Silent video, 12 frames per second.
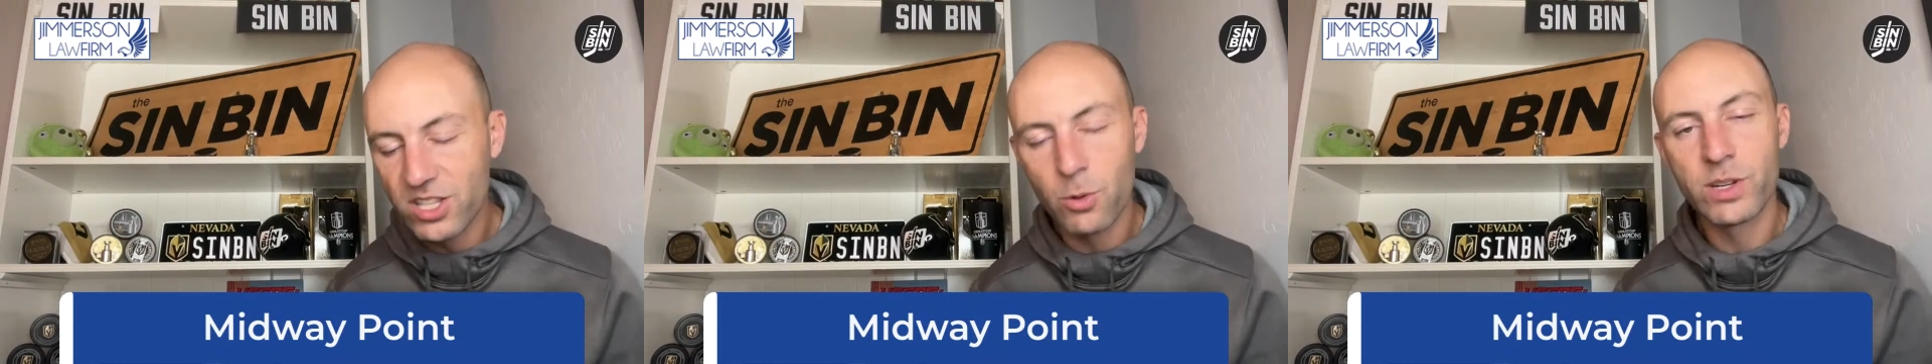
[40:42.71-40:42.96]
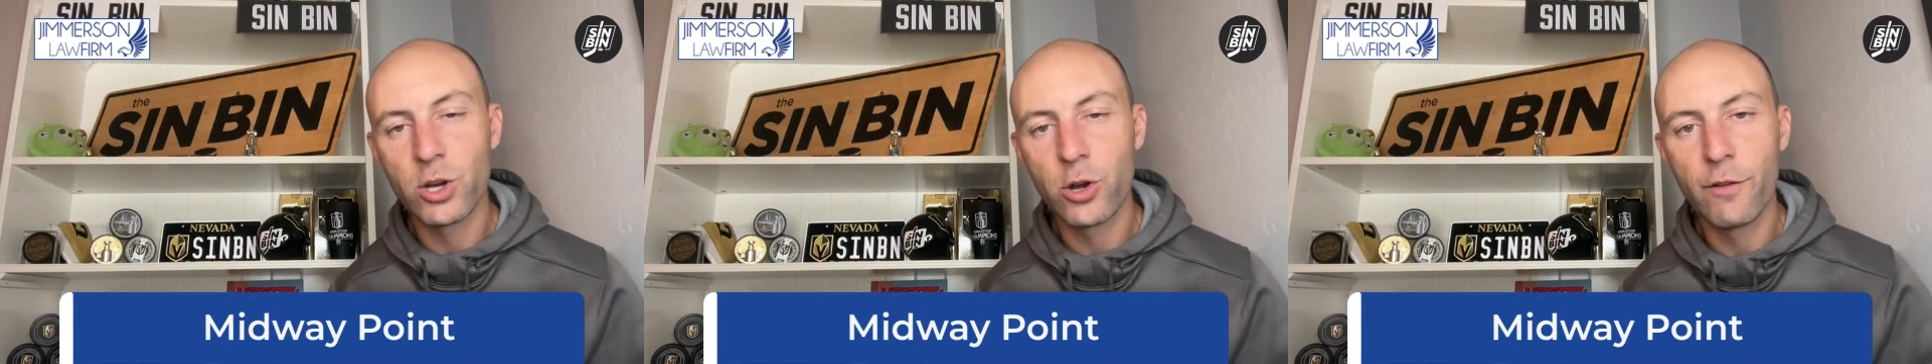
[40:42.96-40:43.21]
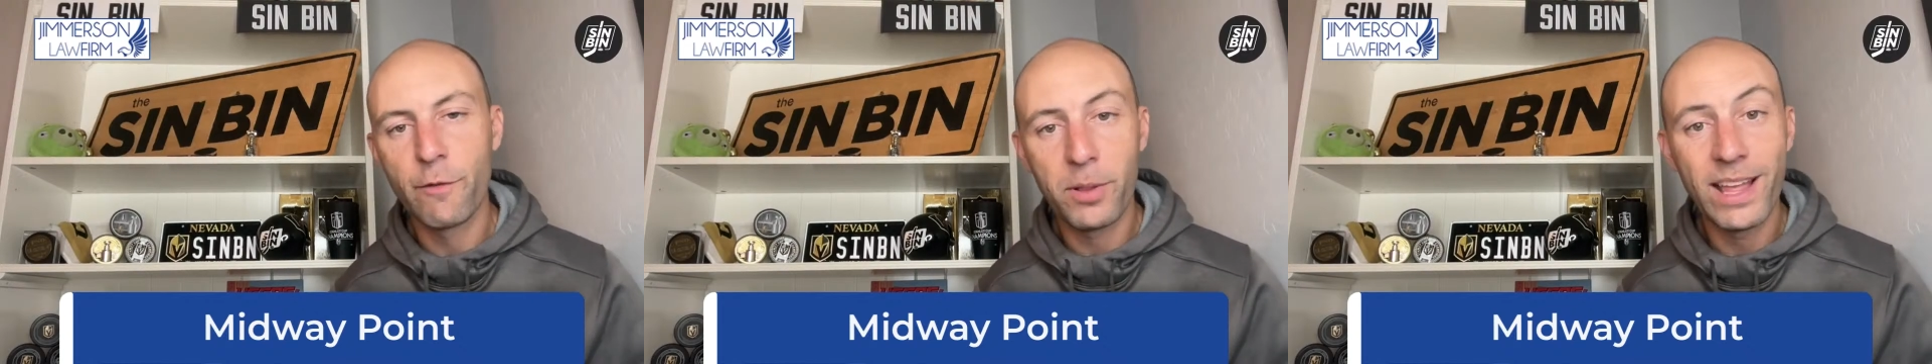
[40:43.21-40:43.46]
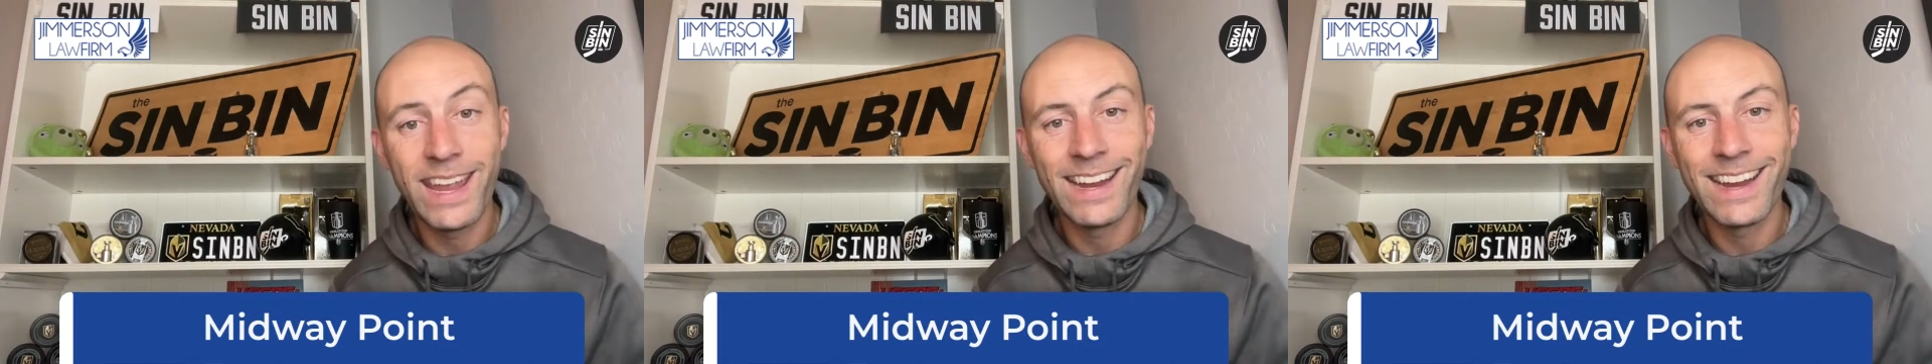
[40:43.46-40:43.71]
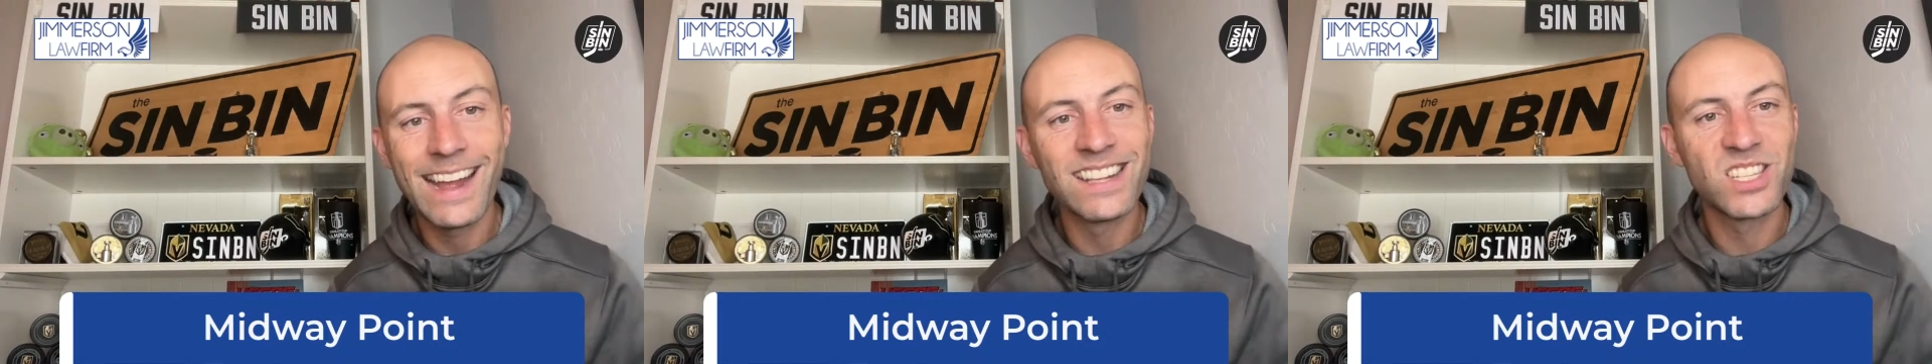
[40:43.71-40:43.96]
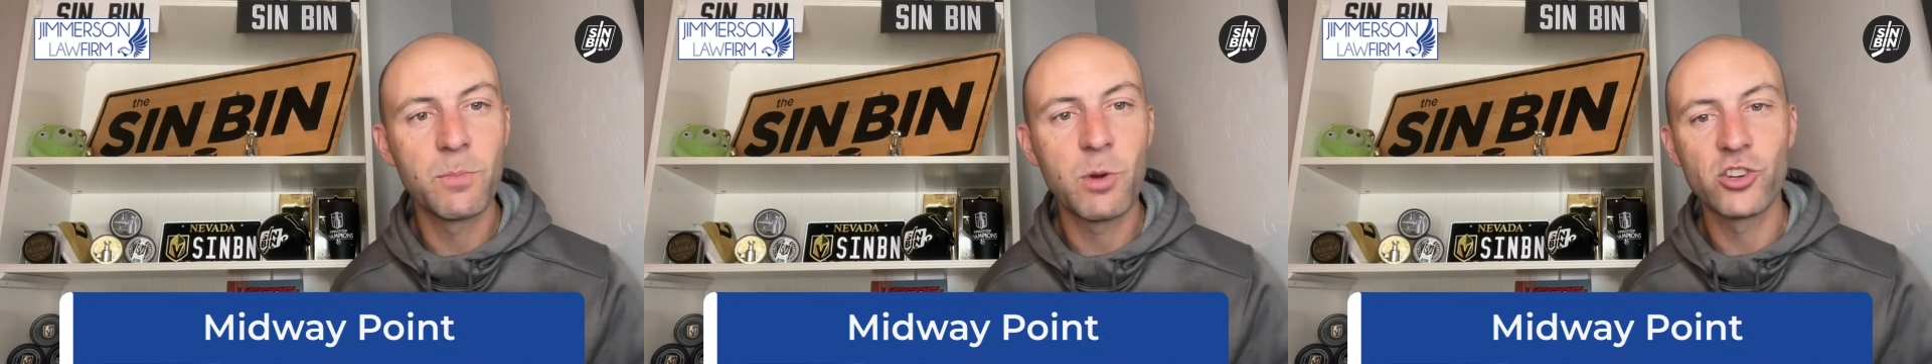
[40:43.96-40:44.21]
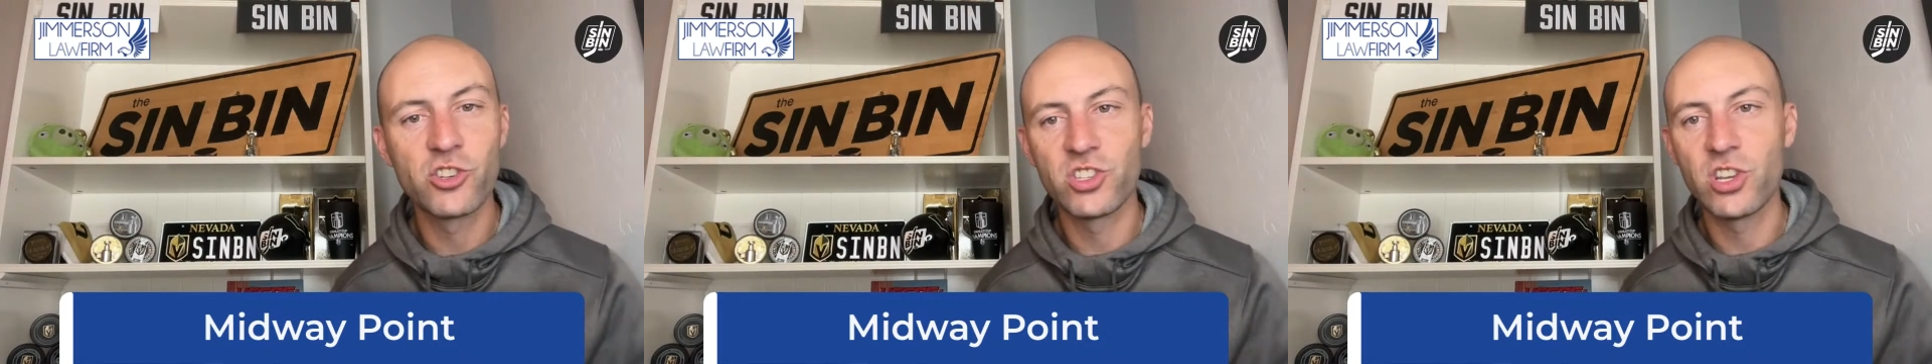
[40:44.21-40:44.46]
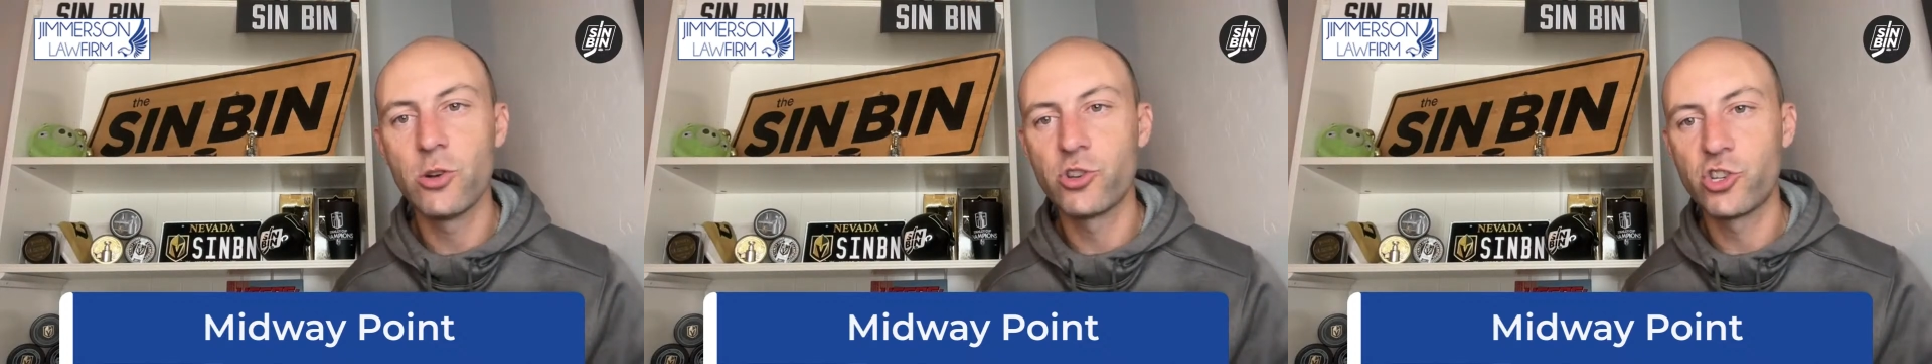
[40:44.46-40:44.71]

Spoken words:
the return of playing against Marchessault.